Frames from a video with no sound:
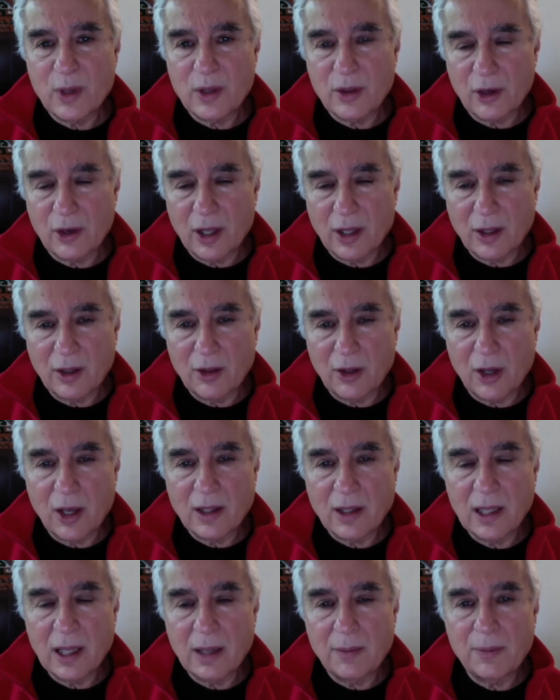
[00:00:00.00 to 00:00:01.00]
thought
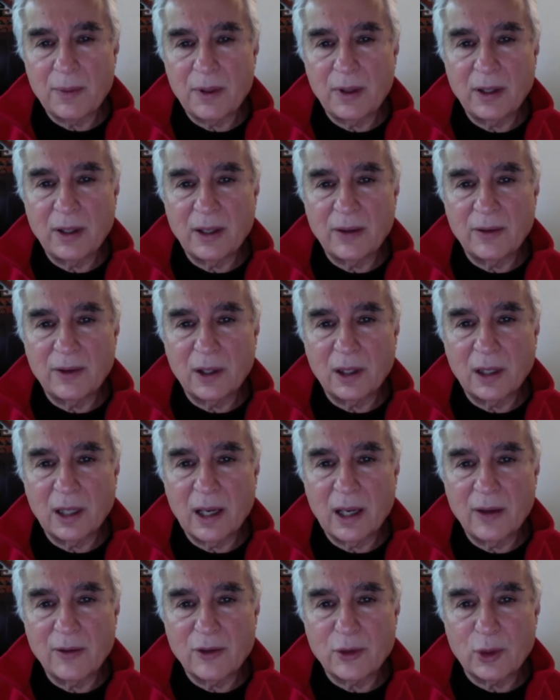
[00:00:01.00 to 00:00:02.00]
that period of our
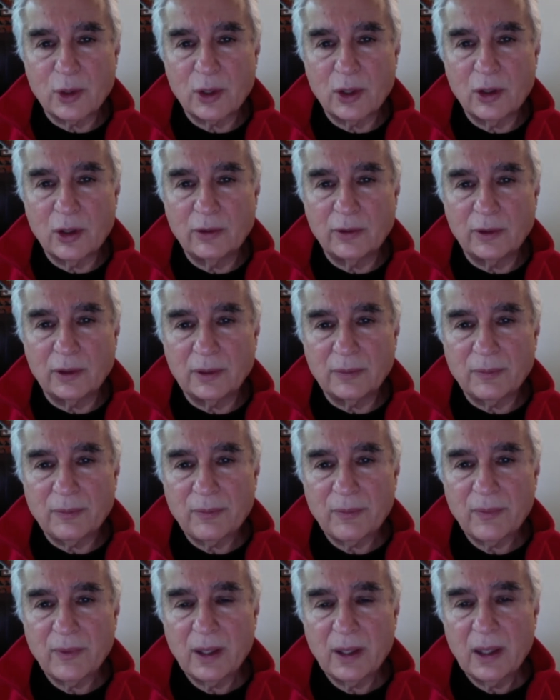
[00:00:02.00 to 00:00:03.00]
lives were over.
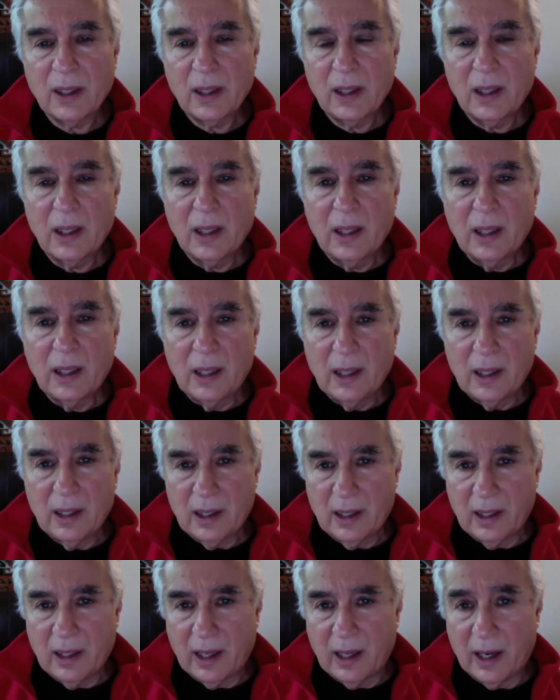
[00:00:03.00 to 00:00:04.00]

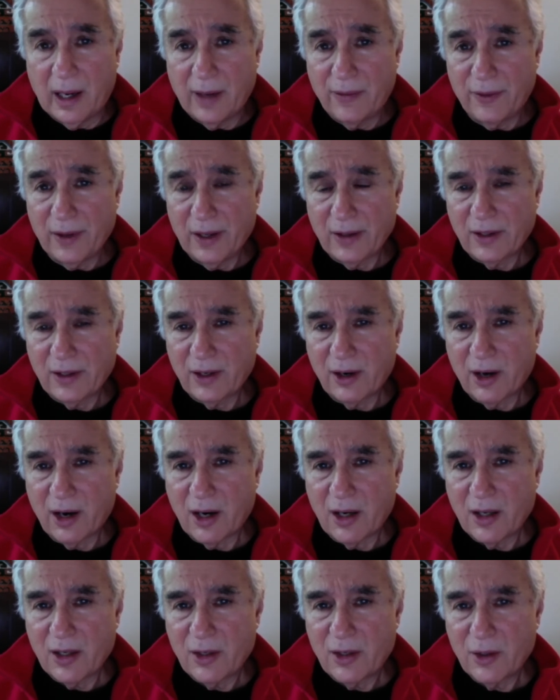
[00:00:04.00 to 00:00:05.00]
I found it
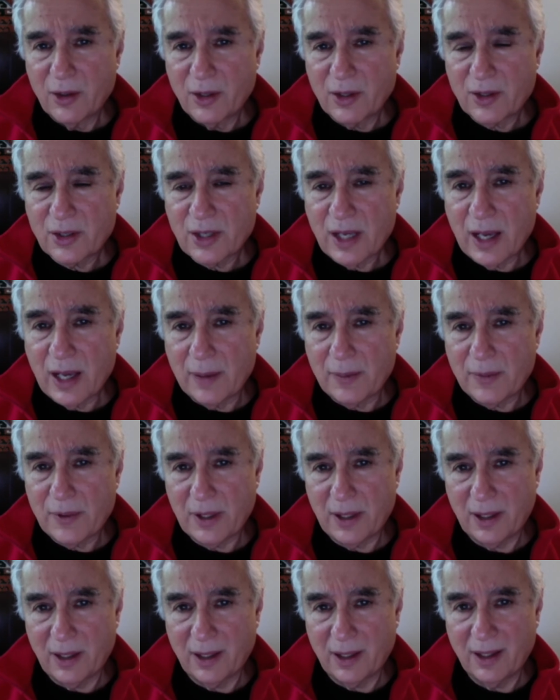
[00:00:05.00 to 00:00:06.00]
hard to accept
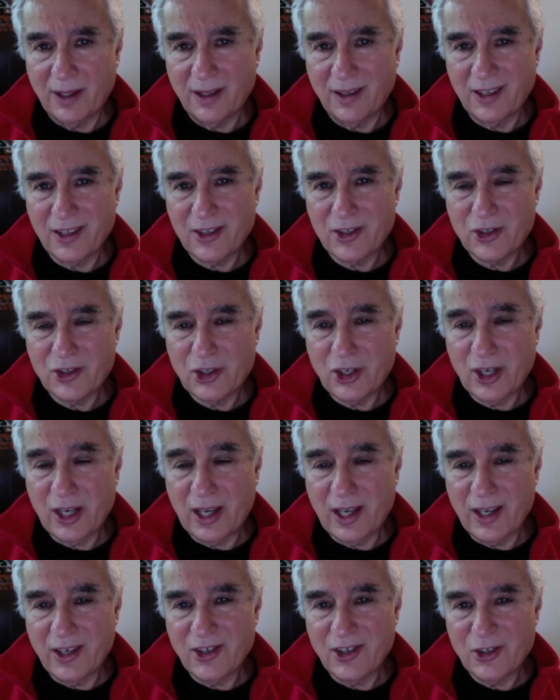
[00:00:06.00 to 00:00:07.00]
this
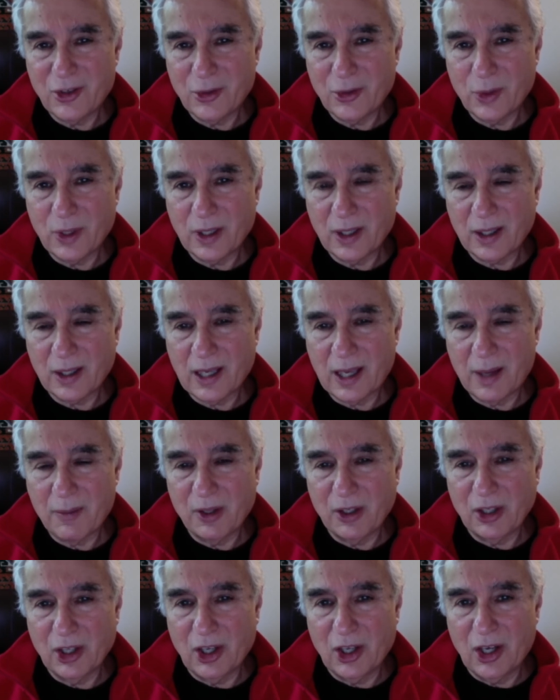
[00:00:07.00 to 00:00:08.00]
change when it came
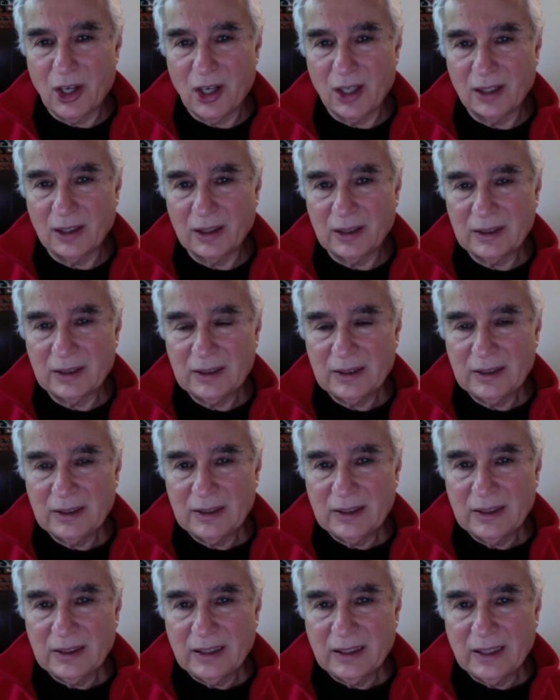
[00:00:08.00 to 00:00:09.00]
along.
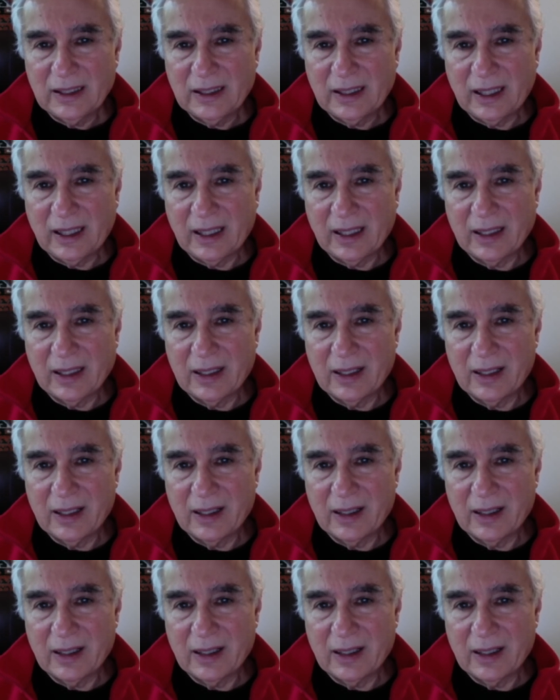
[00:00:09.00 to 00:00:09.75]
And